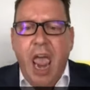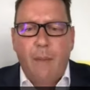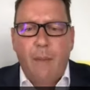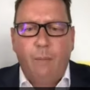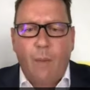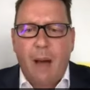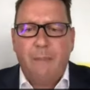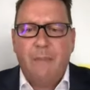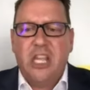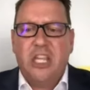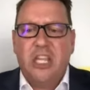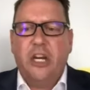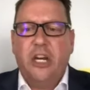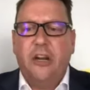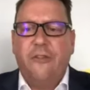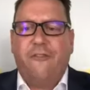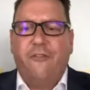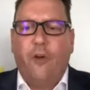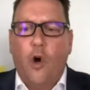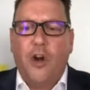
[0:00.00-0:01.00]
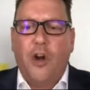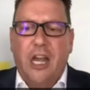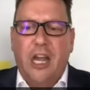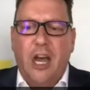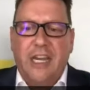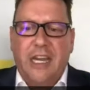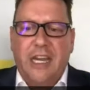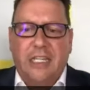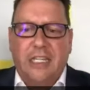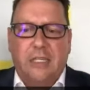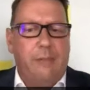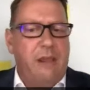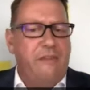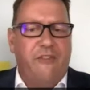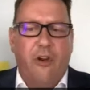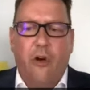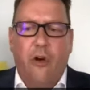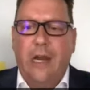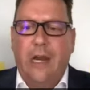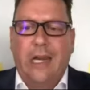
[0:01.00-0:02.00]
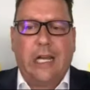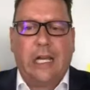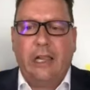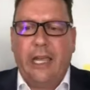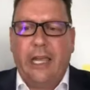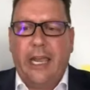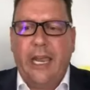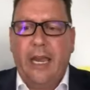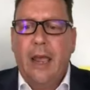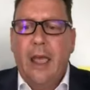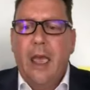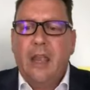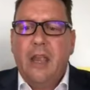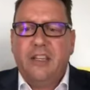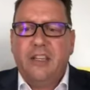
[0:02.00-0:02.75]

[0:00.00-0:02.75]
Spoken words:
At $1,040,000, I need to be very clear.